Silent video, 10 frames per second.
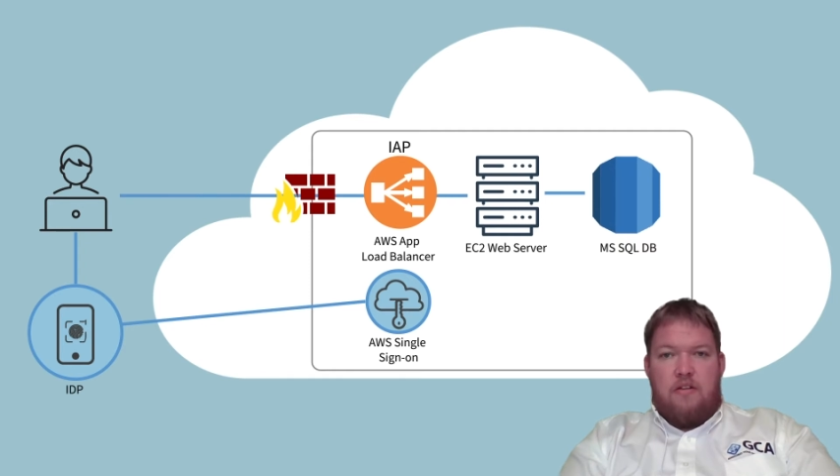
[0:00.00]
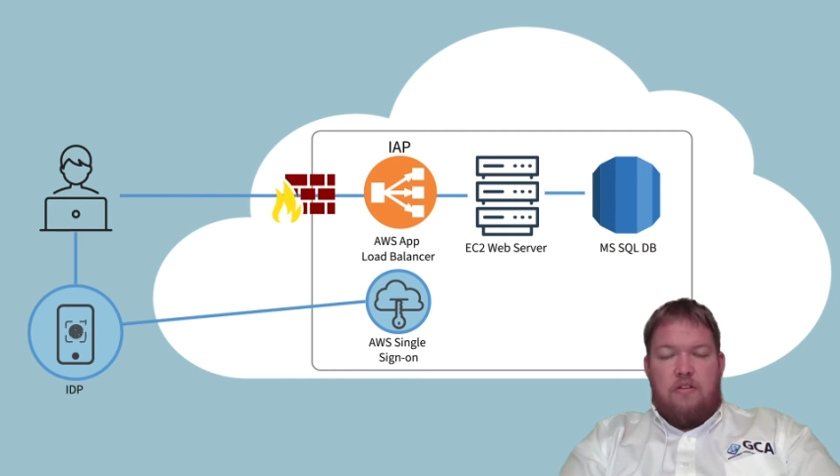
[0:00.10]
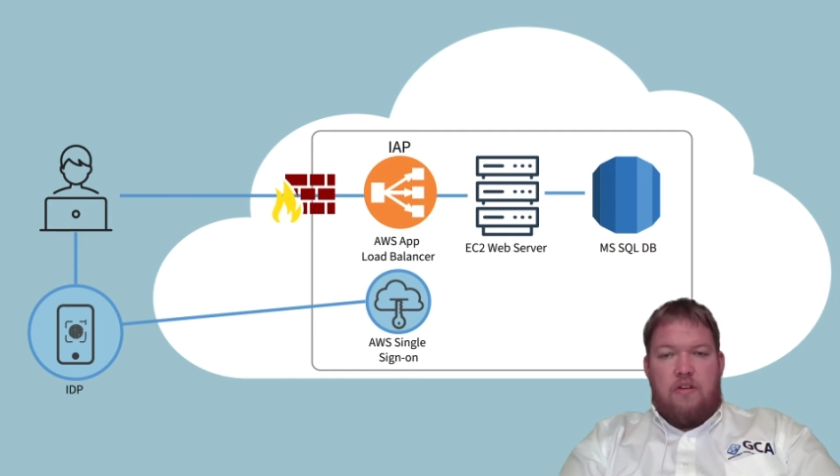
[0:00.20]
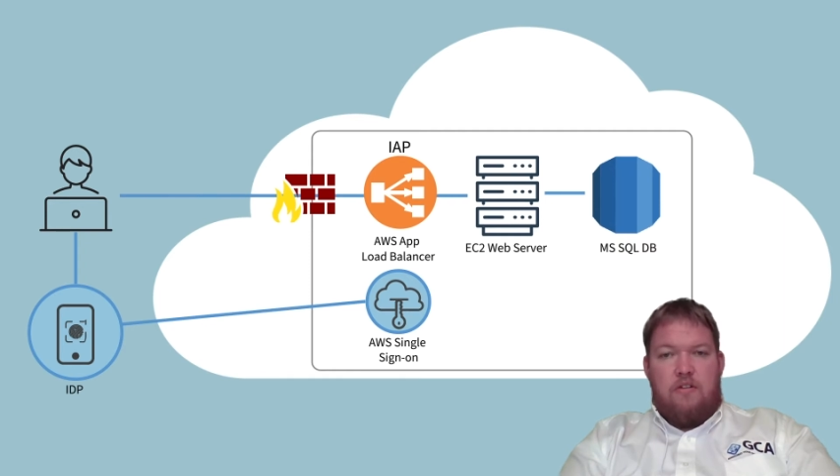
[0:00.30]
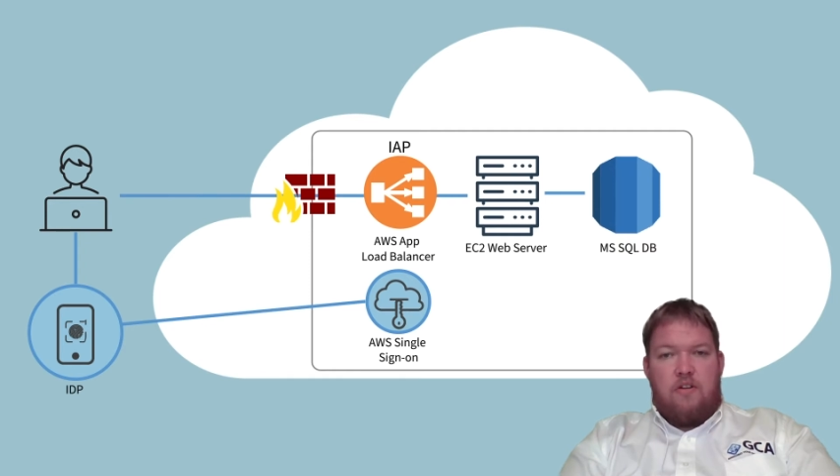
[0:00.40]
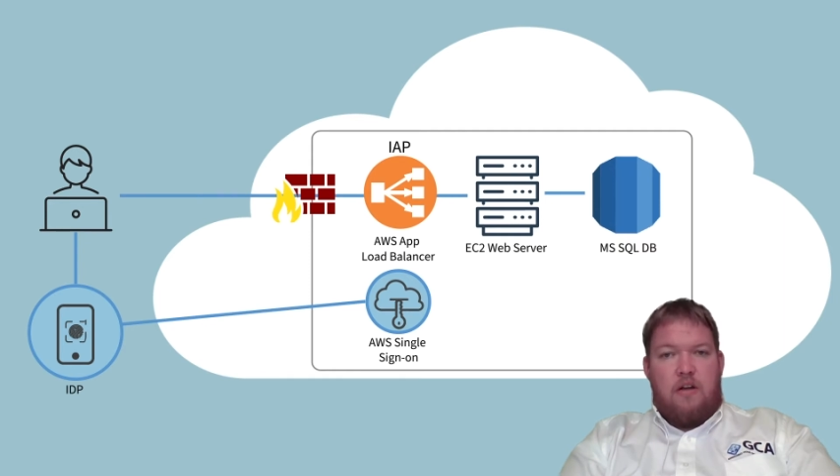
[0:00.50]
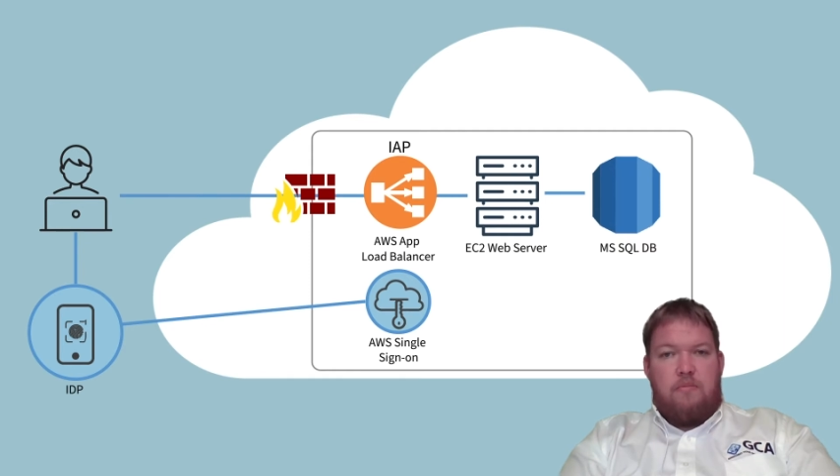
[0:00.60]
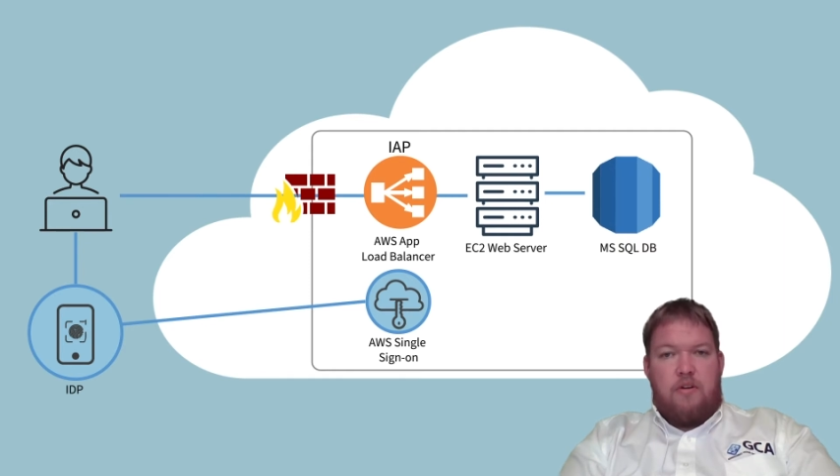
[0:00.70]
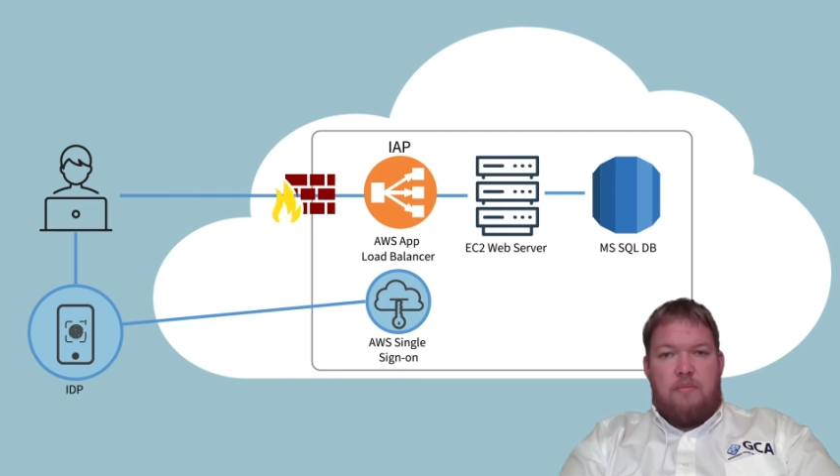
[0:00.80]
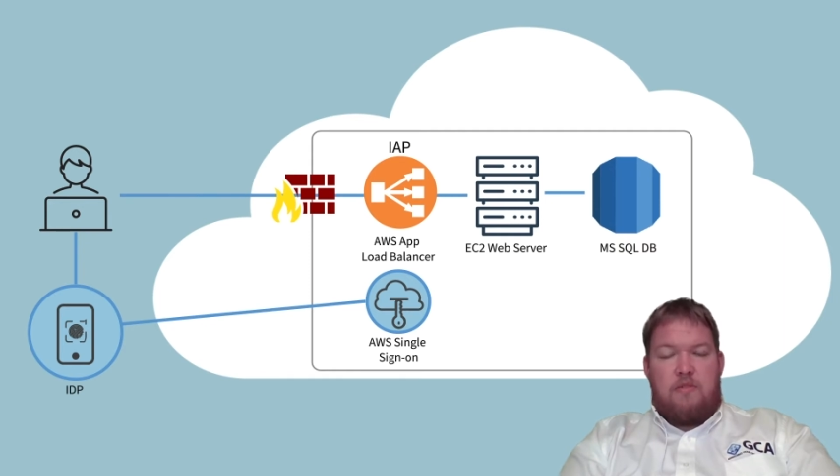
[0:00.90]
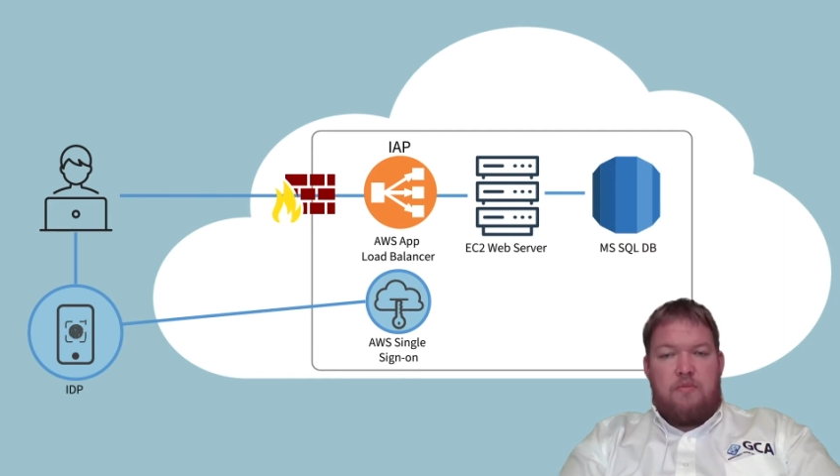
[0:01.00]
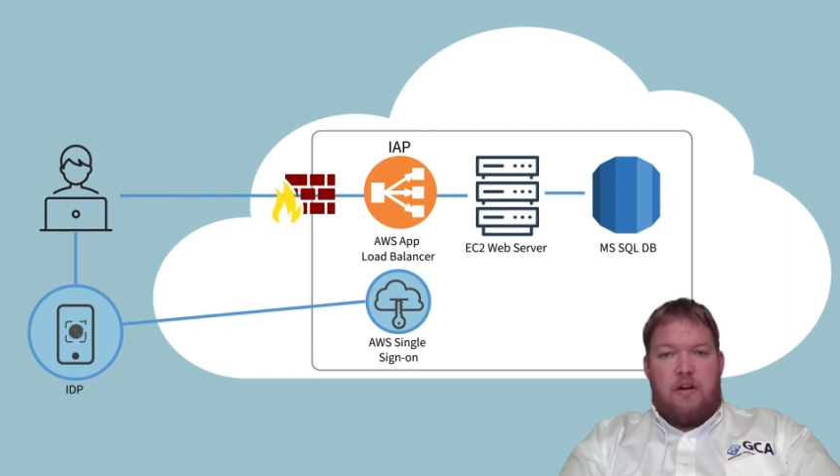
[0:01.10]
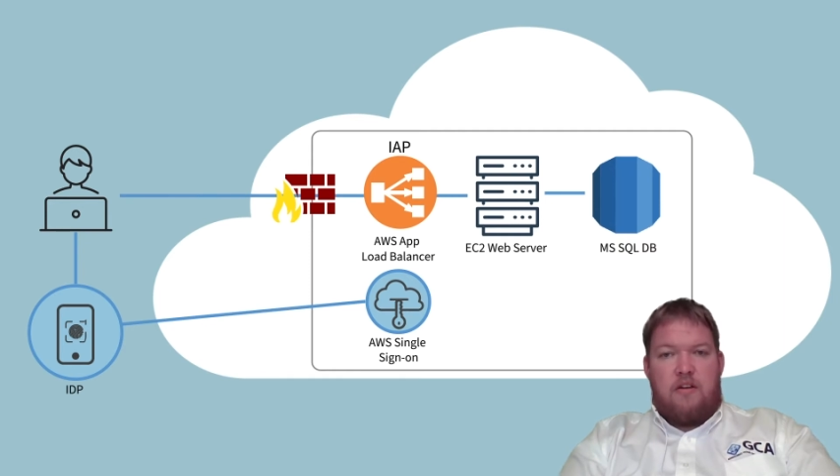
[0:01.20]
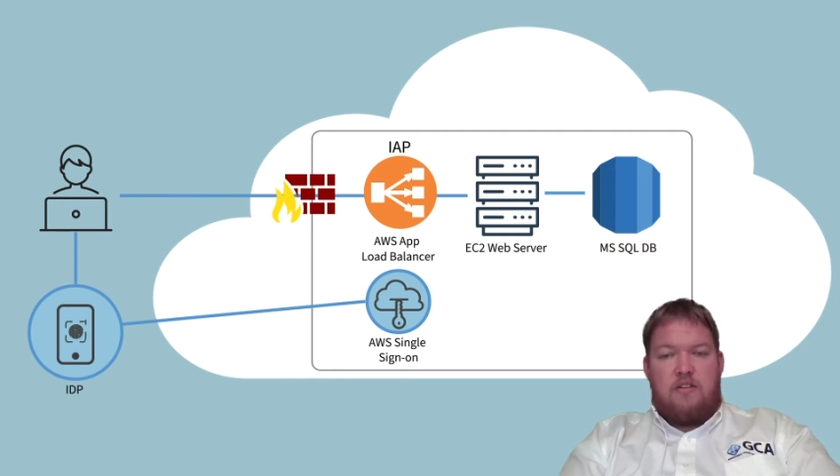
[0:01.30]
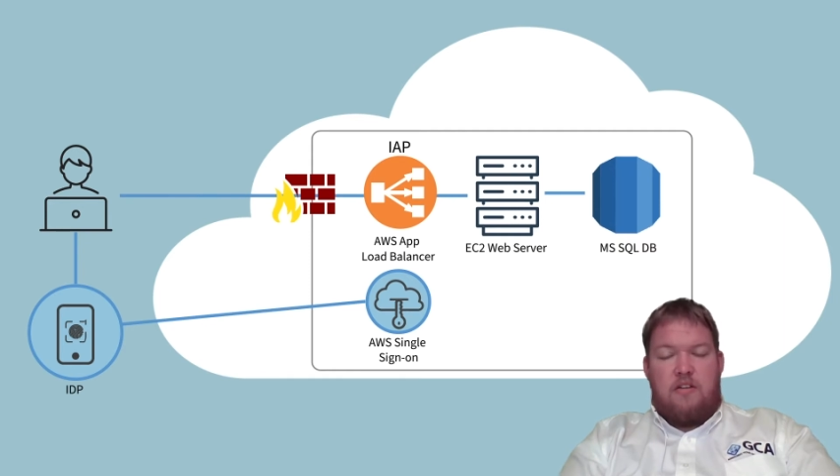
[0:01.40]
You can use on-premise
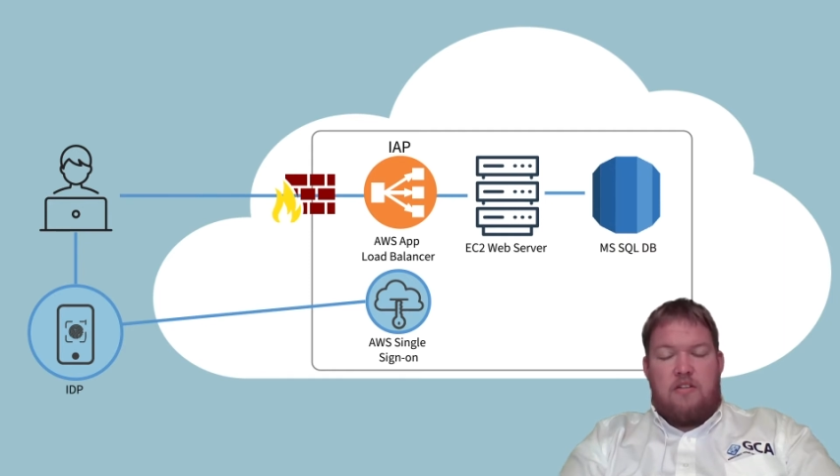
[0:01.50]
products